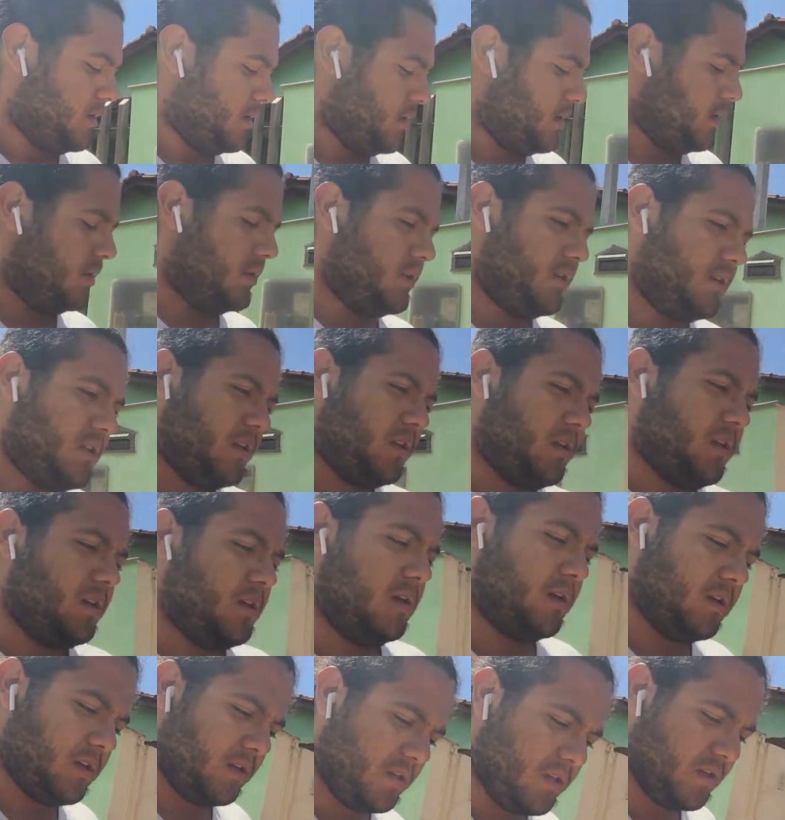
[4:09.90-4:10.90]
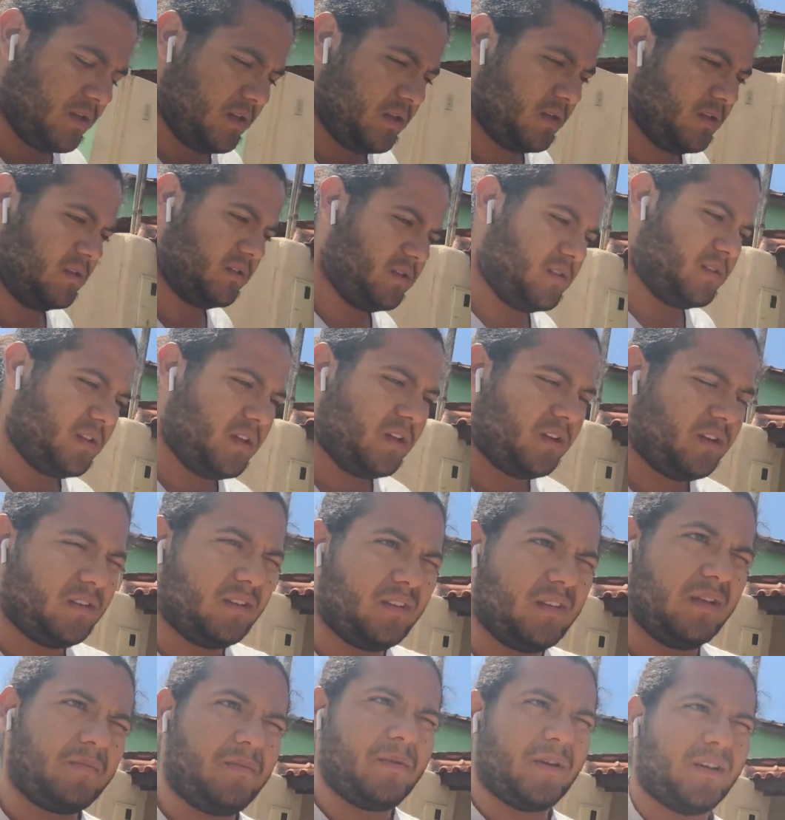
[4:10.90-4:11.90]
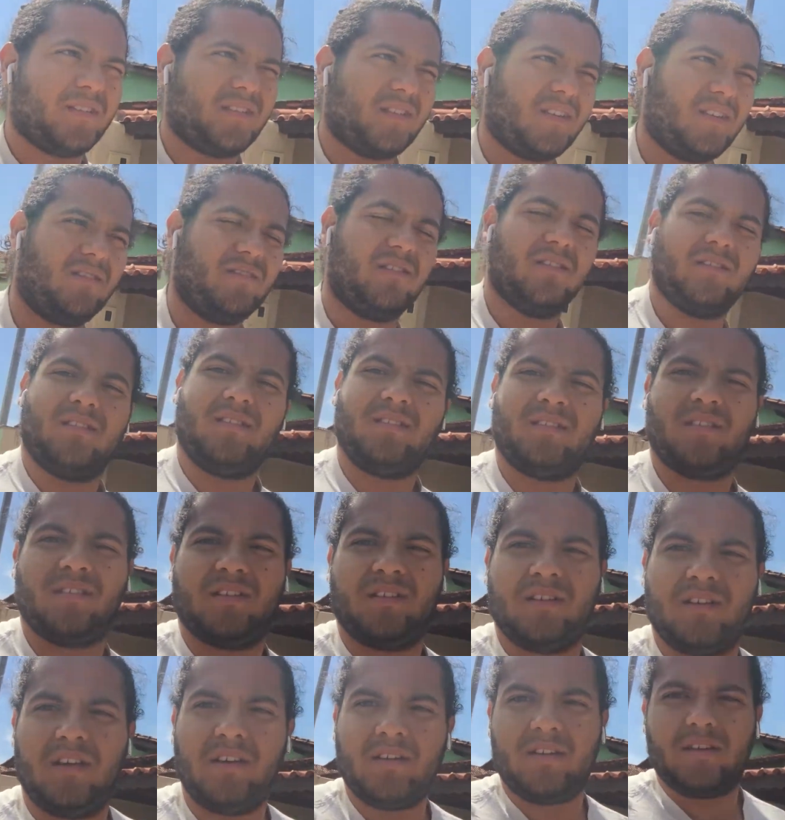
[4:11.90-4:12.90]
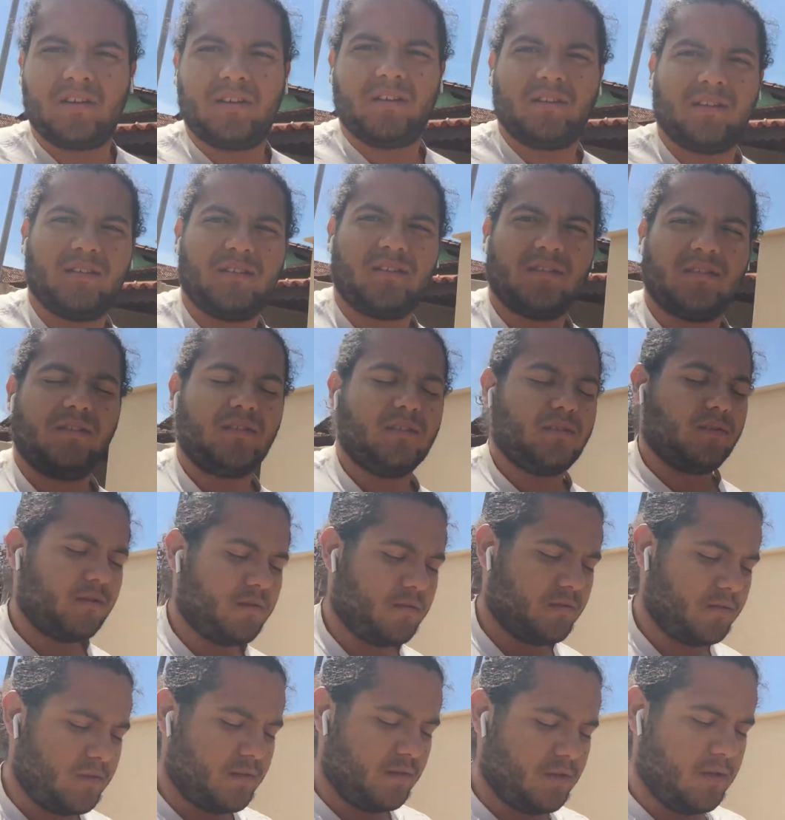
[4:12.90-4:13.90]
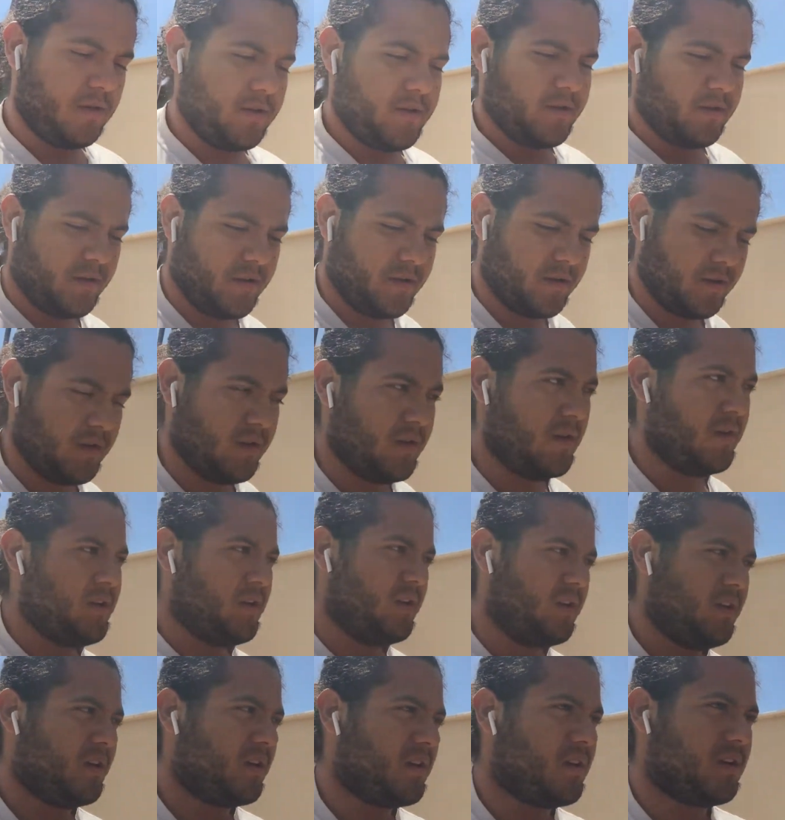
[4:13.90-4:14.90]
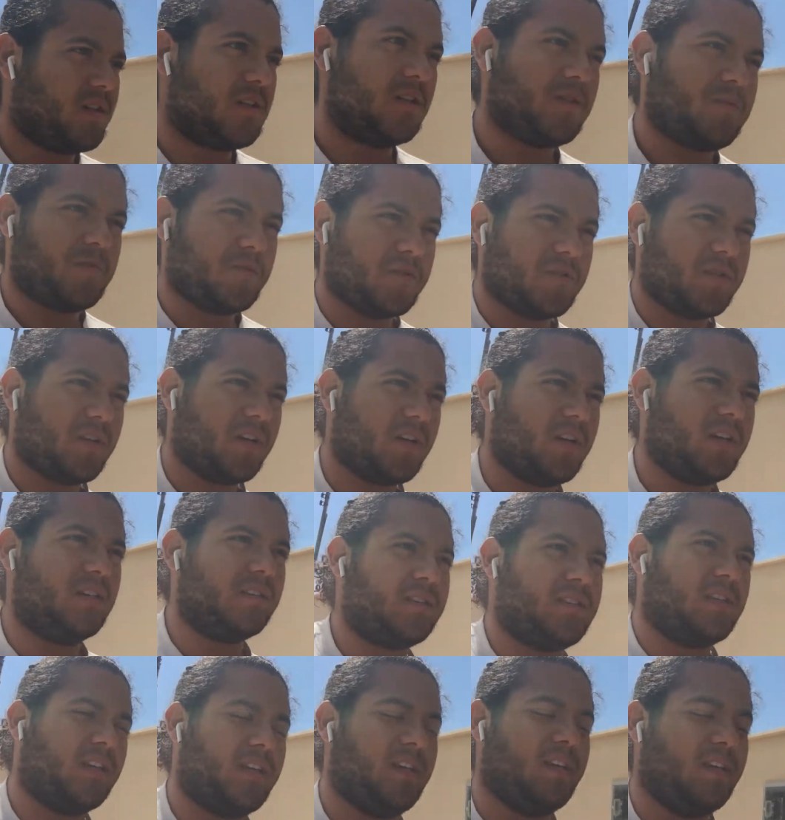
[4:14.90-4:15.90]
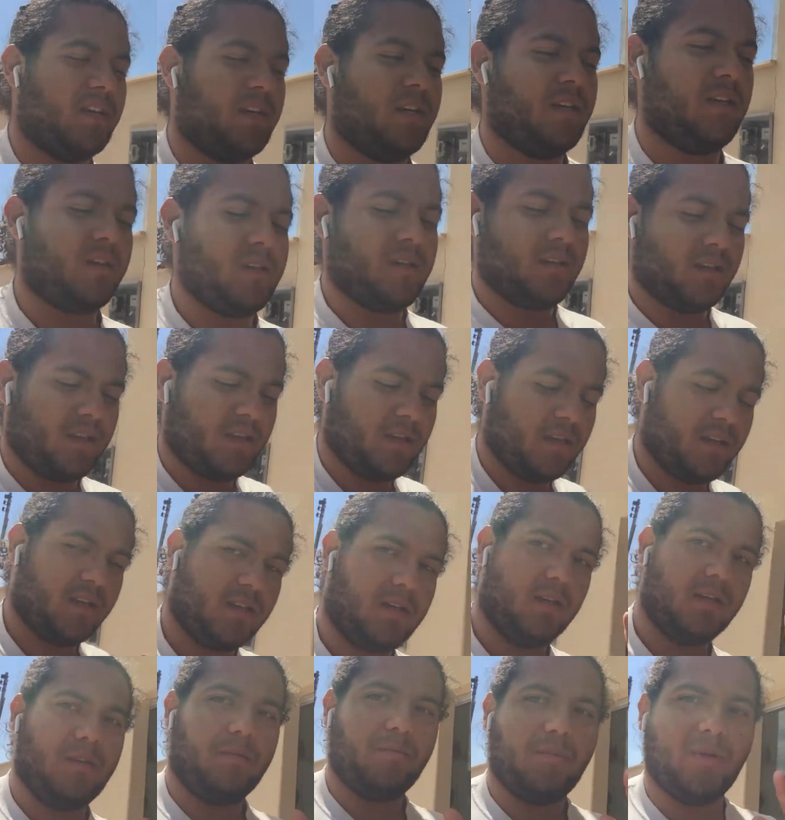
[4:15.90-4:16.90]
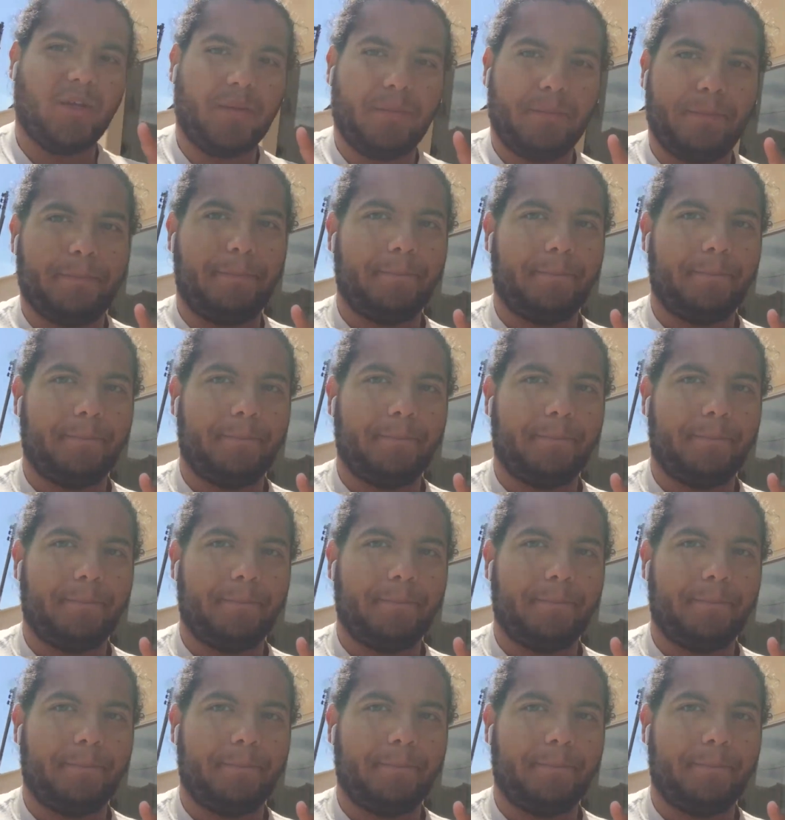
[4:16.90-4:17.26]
and see how the day pans out. So catch up with you guys in a bit.